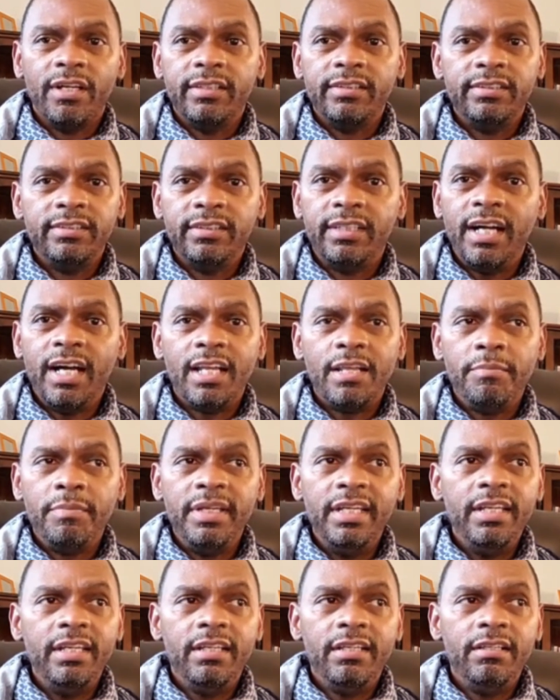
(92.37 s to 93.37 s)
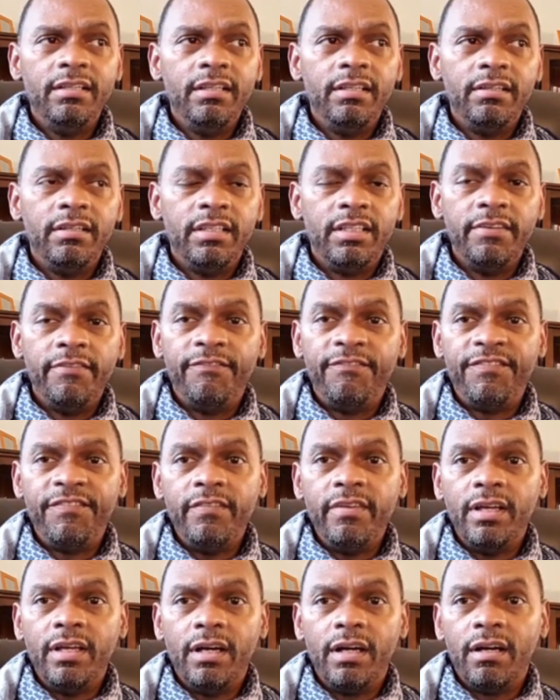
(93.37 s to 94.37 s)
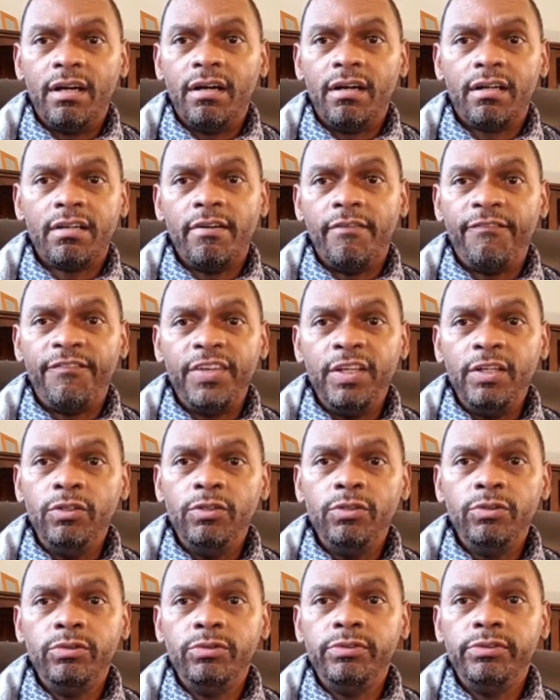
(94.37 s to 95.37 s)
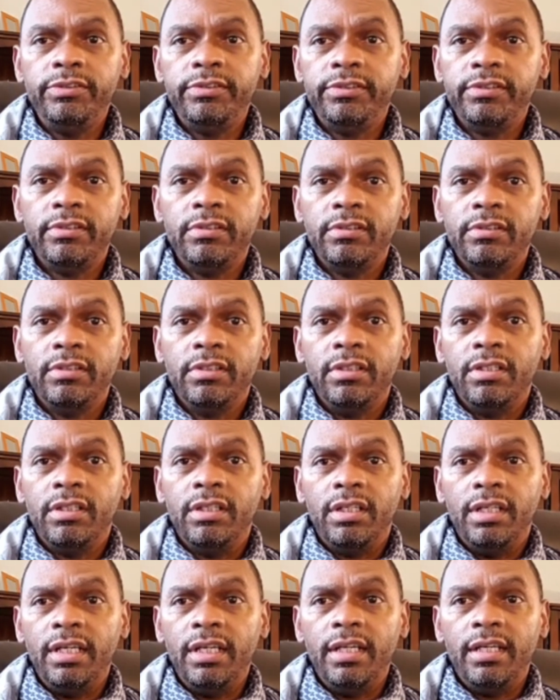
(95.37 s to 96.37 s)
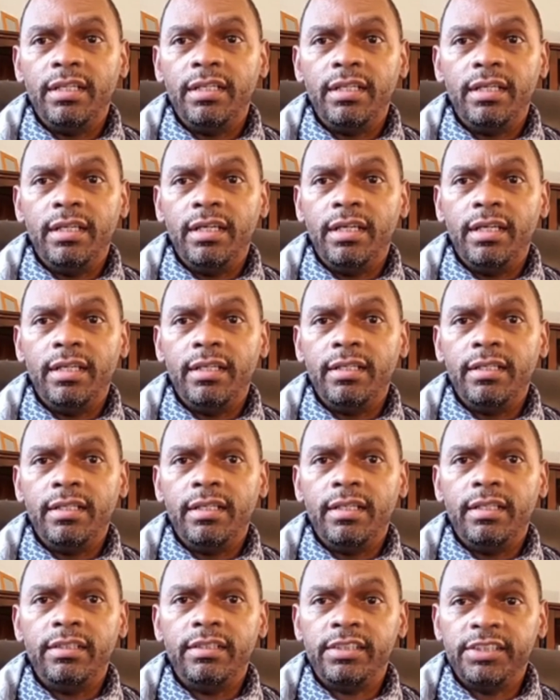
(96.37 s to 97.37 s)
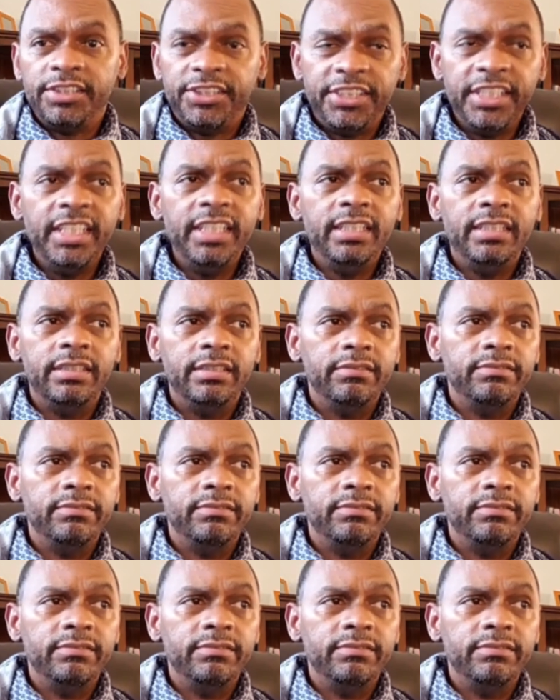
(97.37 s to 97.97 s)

you're going to be uh, confused and, and, and deceived.